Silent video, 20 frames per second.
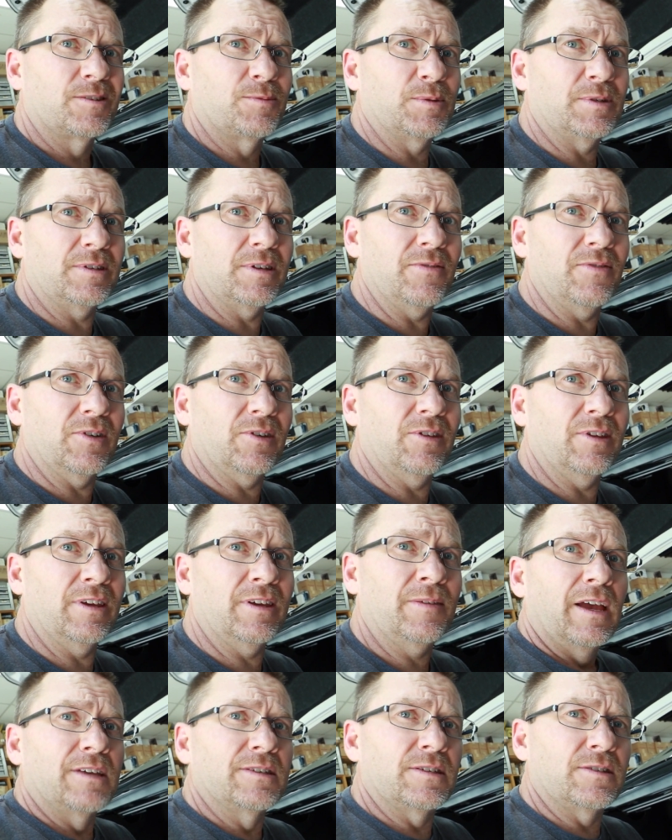
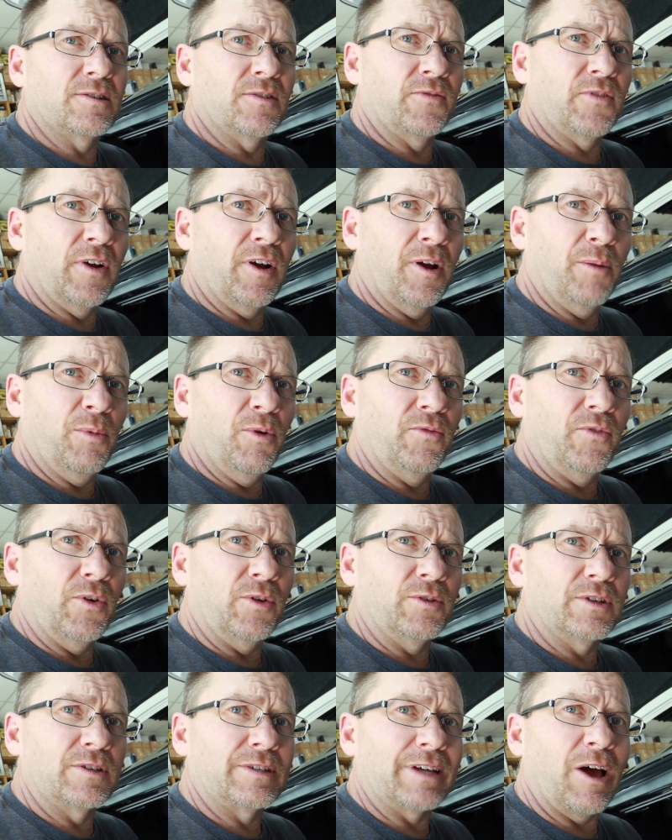Specifically, is this a variable
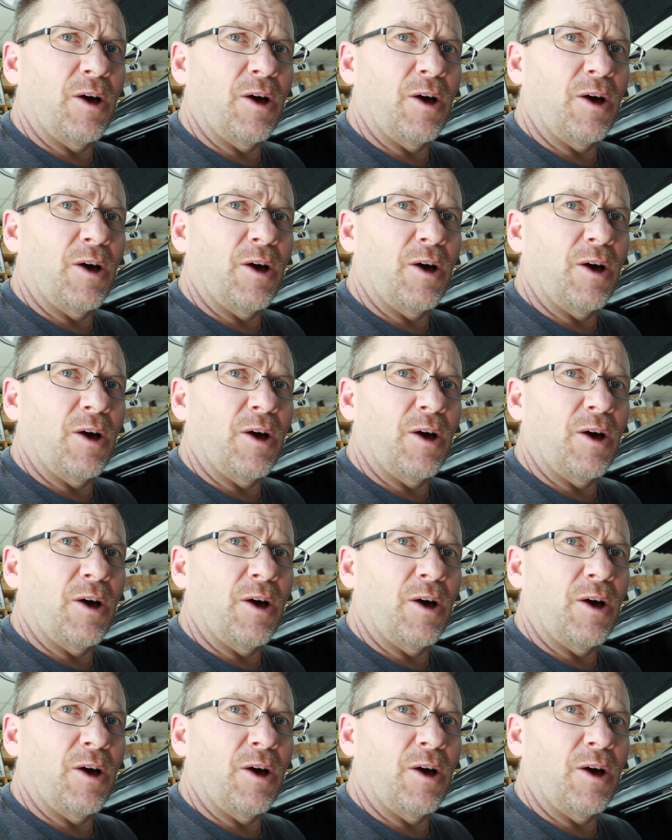voltage